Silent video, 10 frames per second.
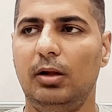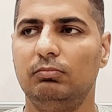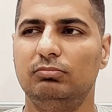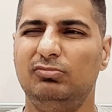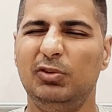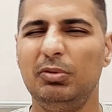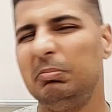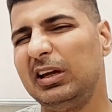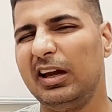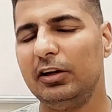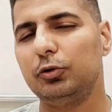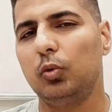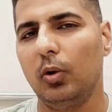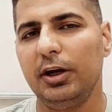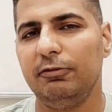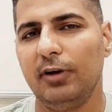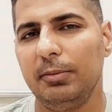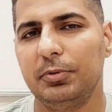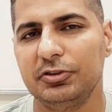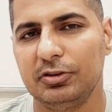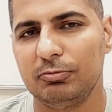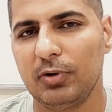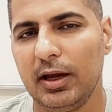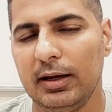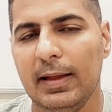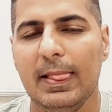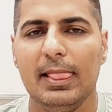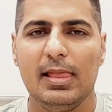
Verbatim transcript: well, you would be kind of 25% right.